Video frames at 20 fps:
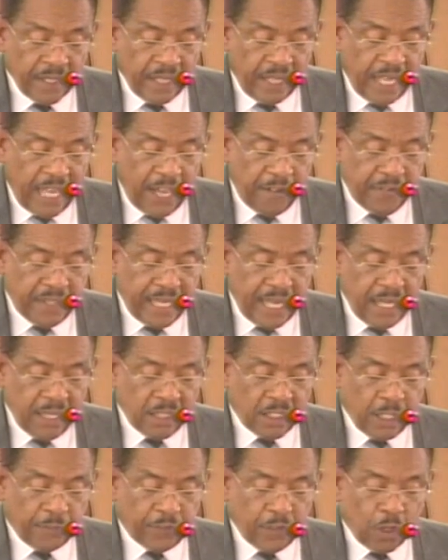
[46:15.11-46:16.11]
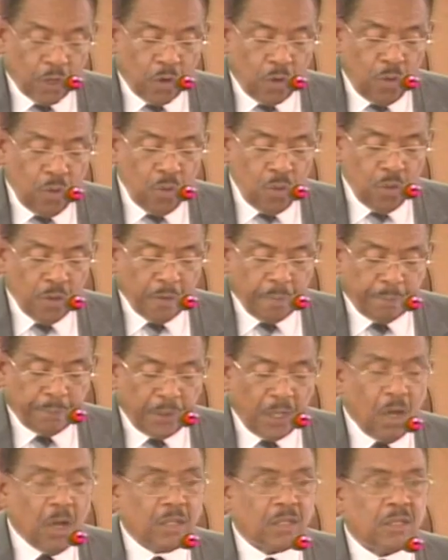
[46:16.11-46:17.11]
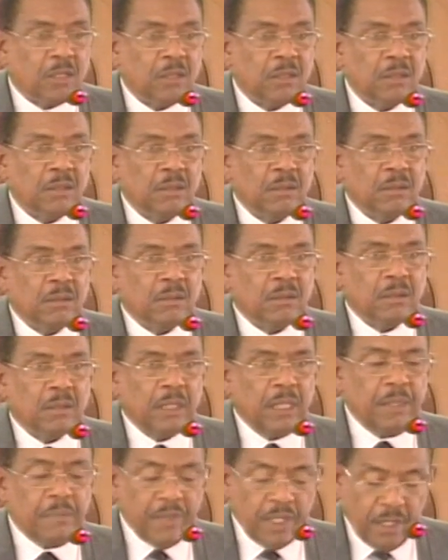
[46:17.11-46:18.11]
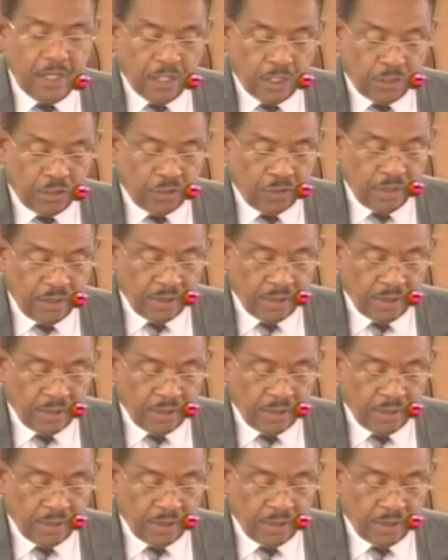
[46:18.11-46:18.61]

evidence of a coup plot emerged.